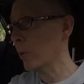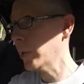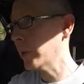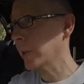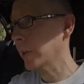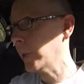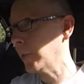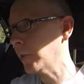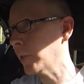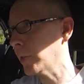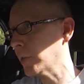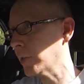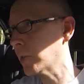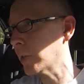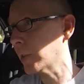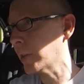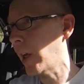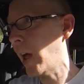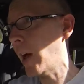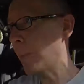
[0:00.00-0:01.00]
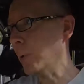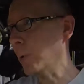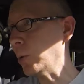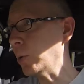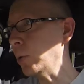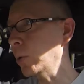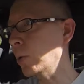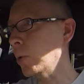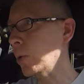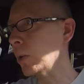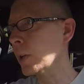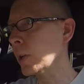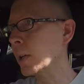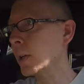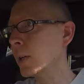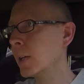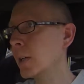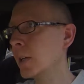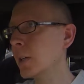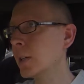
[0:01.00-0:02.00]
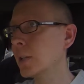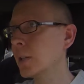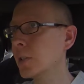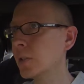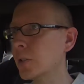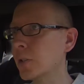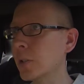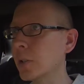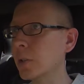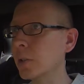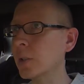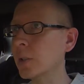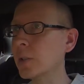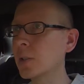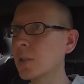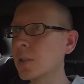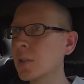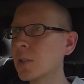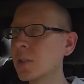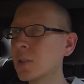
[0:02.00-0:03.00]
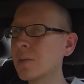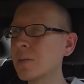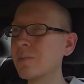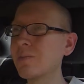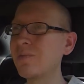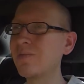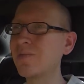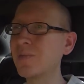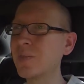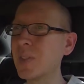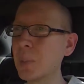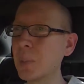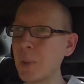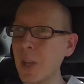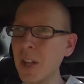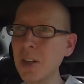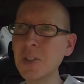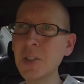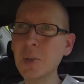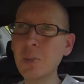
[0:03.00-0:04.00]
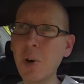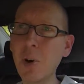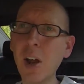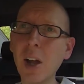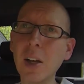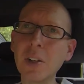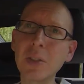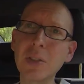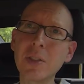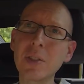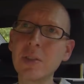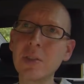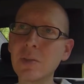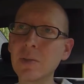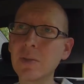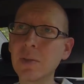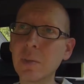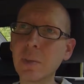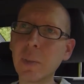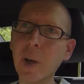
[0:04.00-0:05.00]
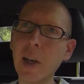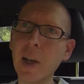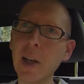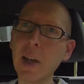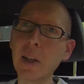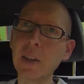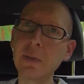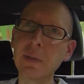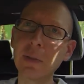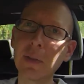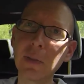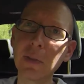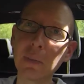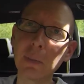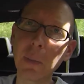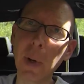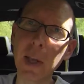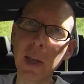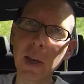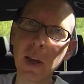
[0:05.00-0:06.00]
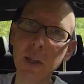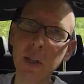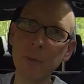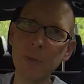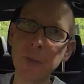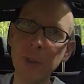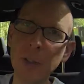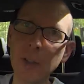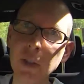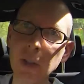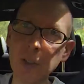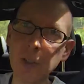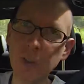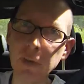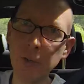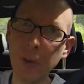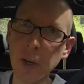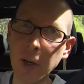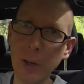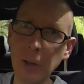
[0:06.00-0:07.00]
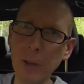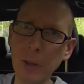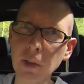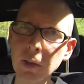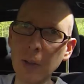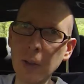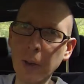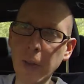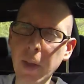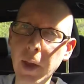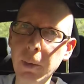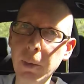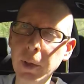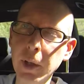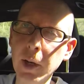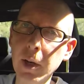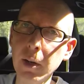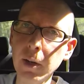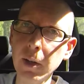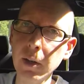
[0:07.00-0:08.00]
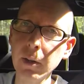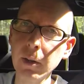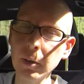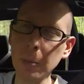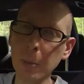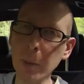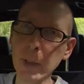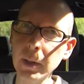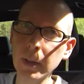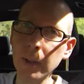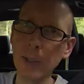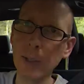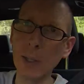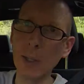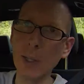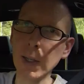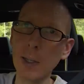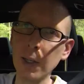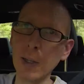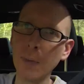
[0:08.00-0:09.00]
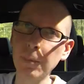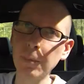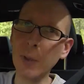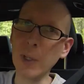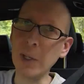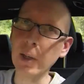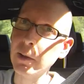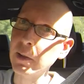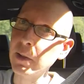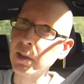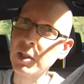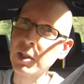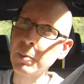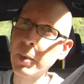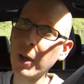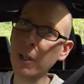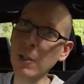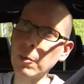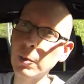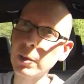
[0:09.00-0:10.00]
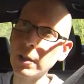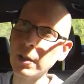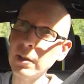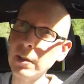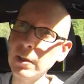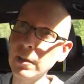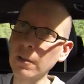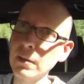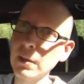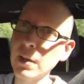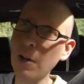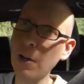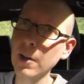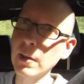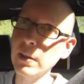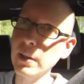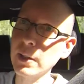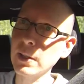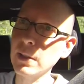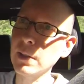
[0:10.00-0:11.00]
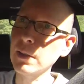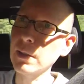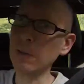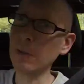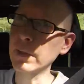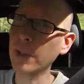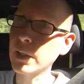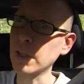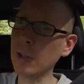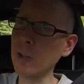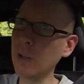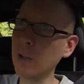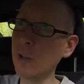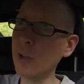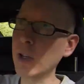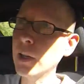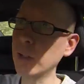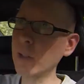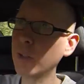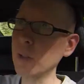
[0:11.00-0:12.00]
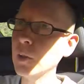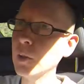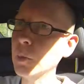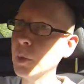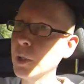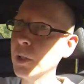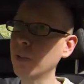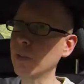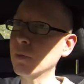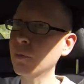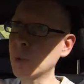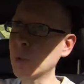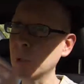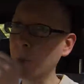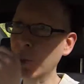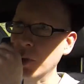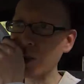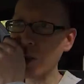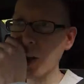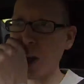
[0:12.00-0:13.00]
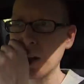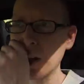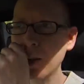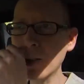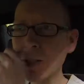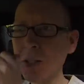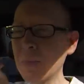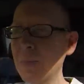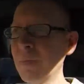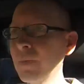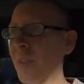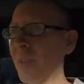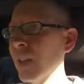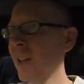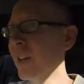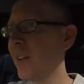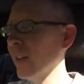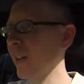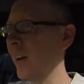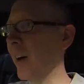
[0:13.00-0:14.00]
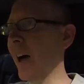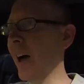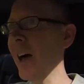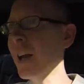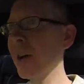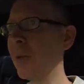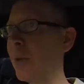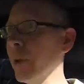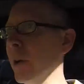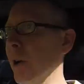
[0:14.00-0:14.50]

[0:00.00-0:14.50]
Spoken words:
order to get the cabin cool. So I'm kind of surprised. My Honda Fit isn't very good in that regard either, but you expect it with a little car like a little Honda, but with a Mercedes, I don't